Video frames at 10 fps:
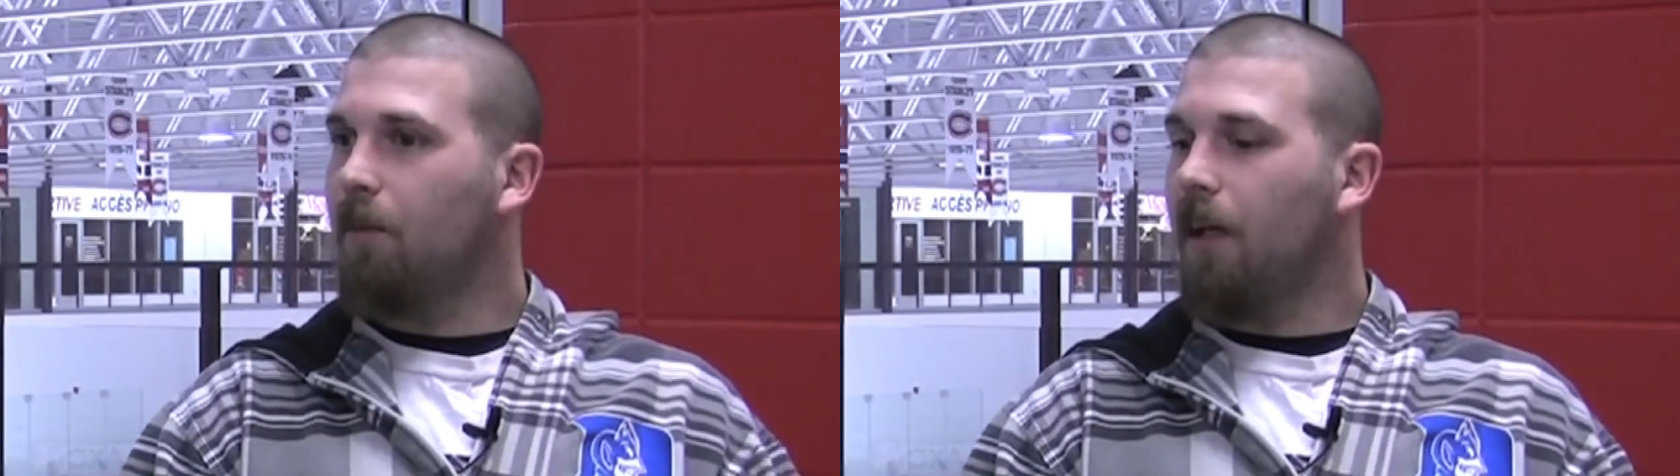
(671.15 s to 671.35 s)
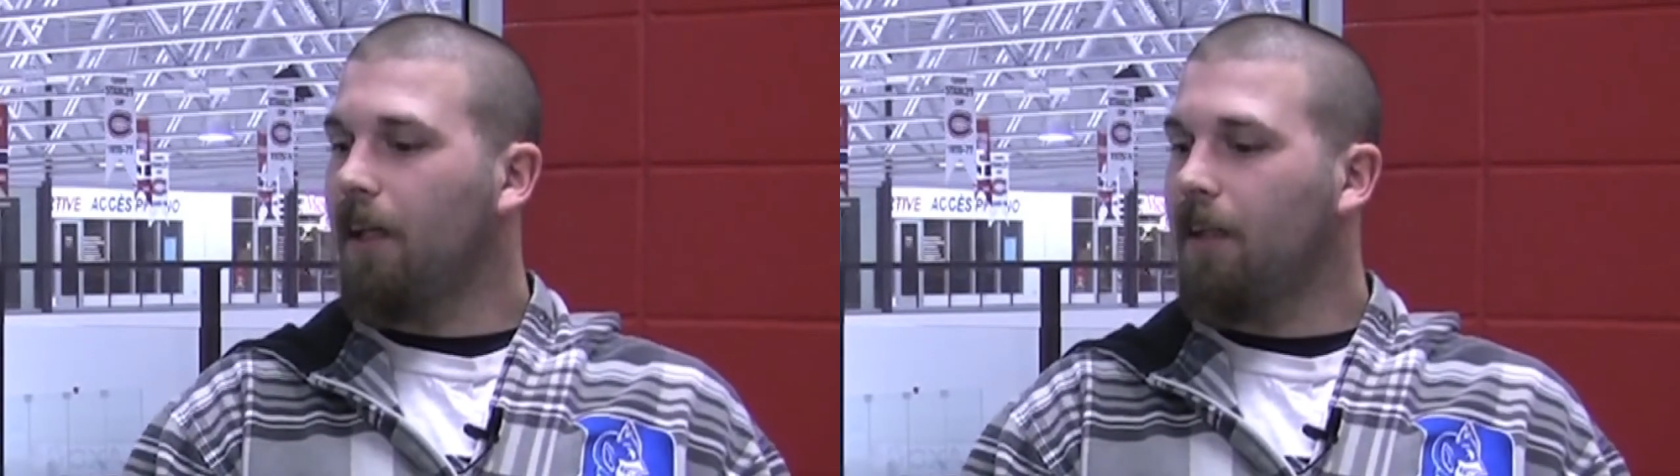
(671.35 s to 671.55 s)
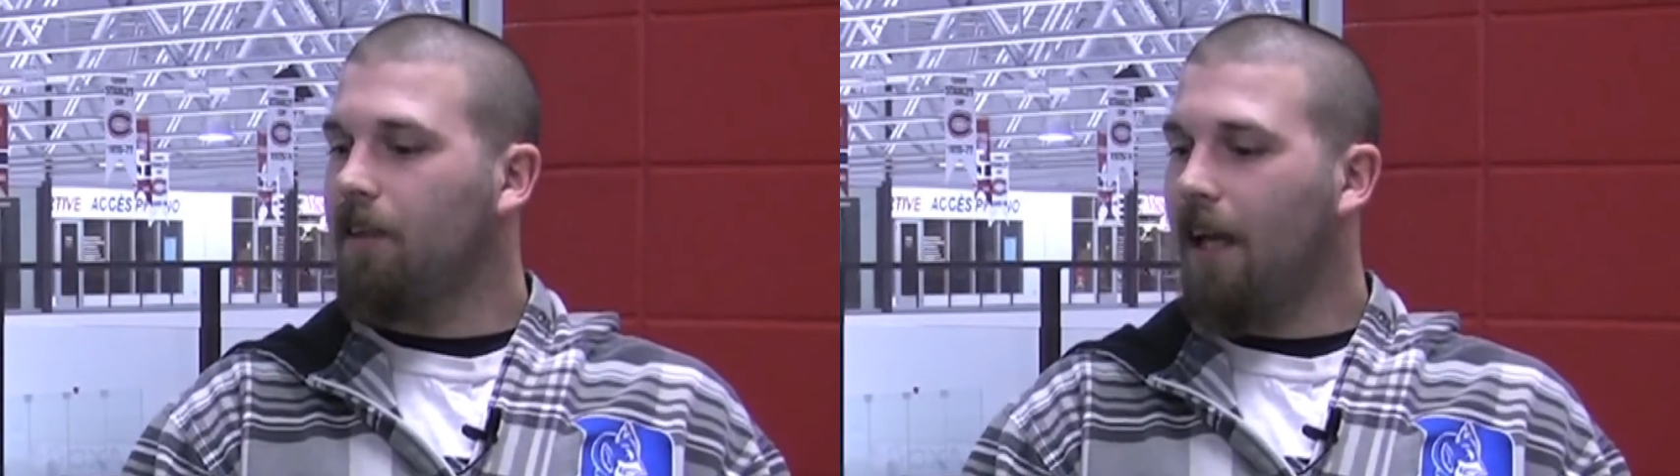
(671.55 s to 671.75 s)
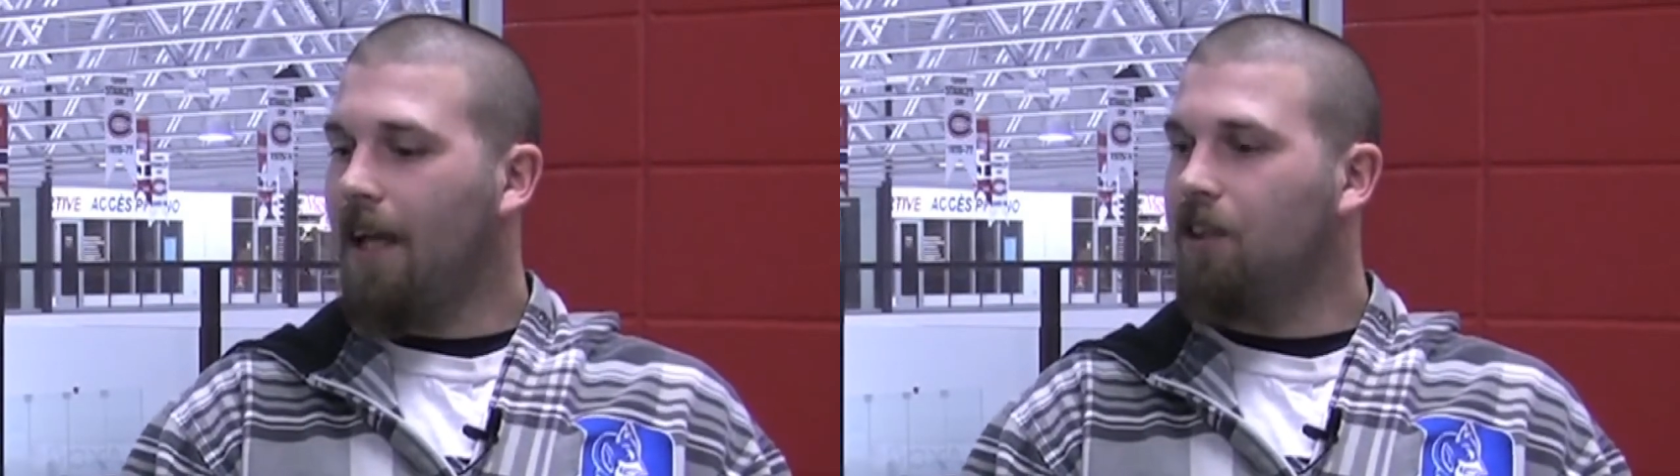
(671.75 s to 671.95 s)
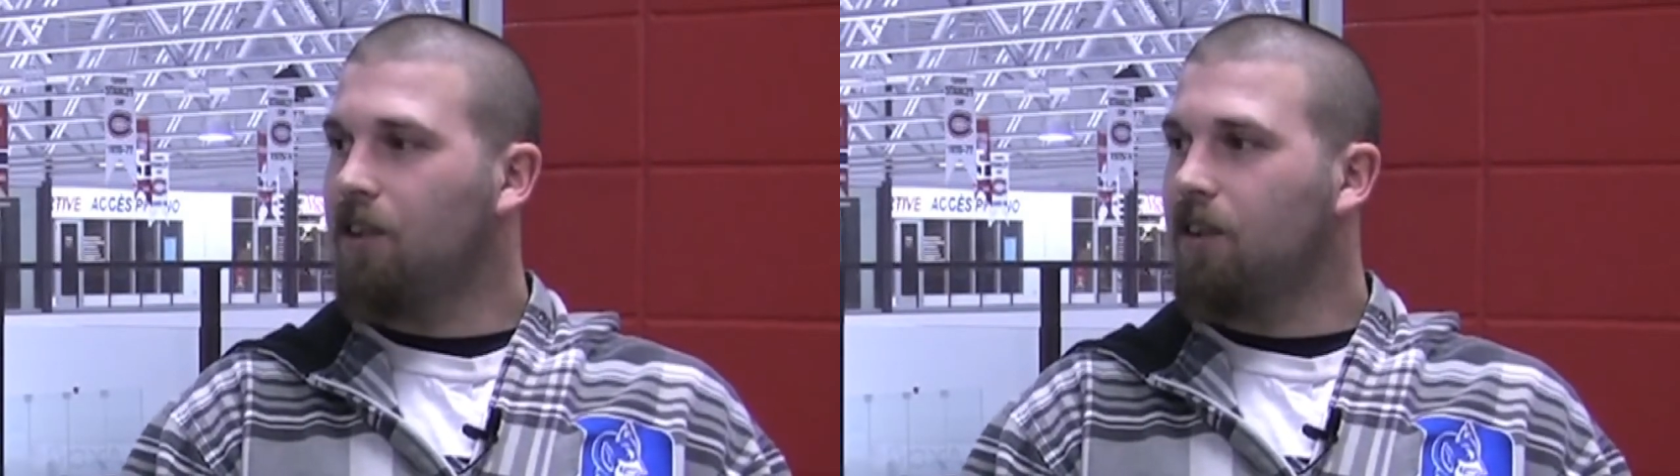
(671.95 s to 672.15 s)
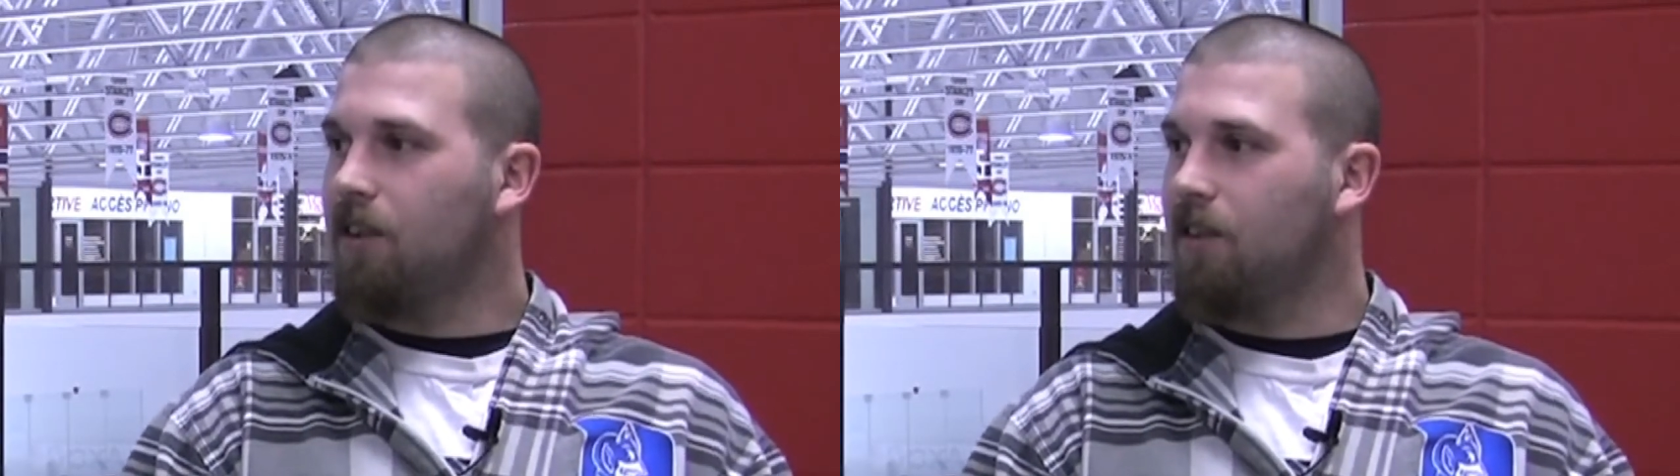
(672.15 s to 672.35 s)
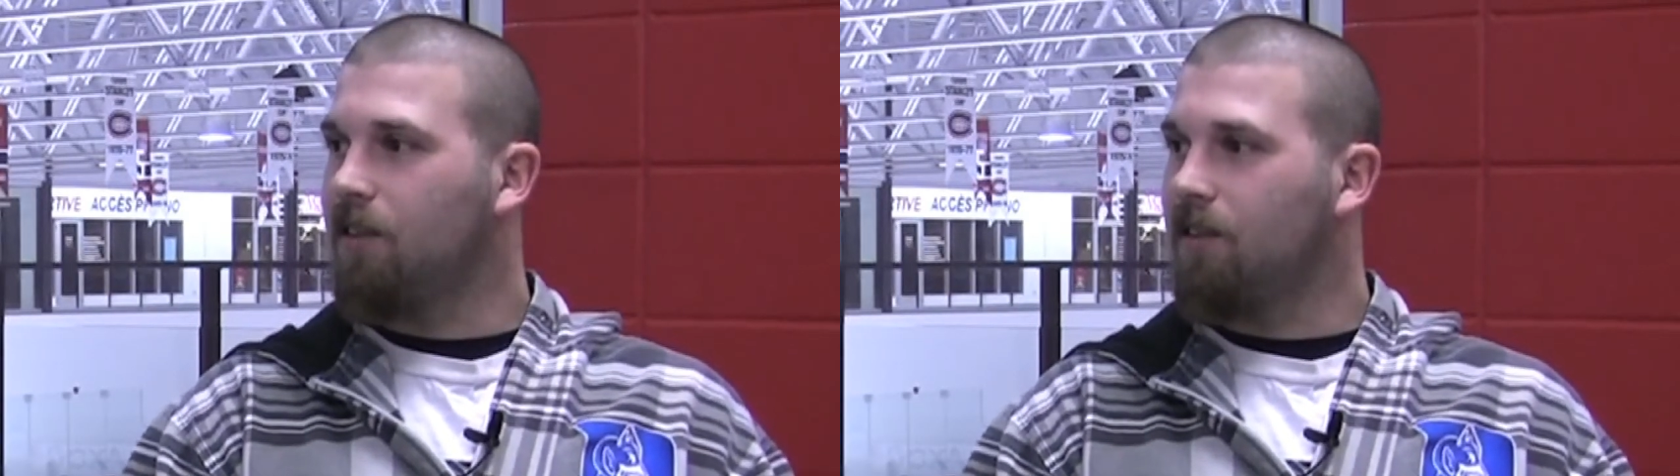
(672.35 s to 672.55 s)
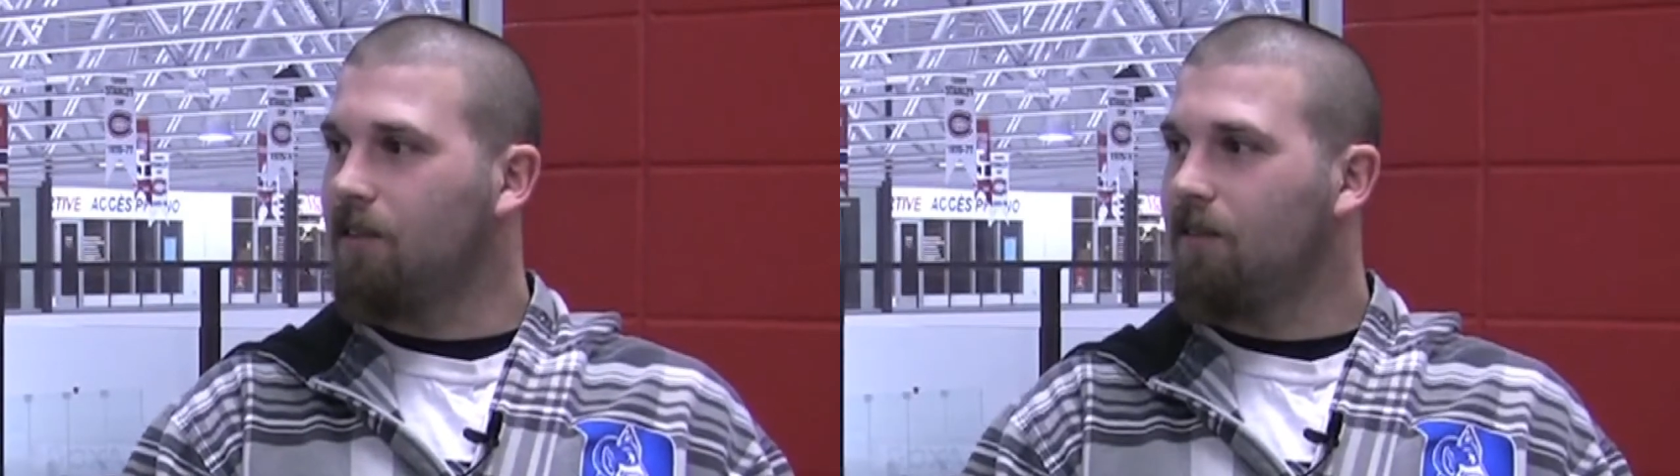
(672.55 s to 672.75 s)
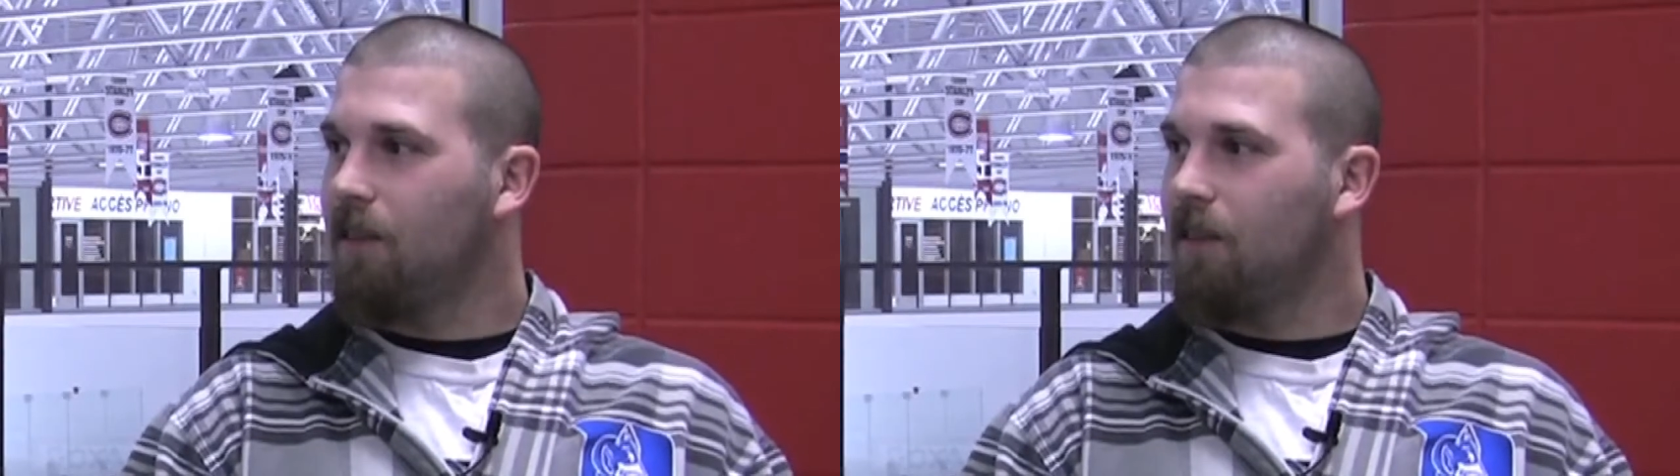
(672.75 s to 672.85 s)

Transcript: my agents, and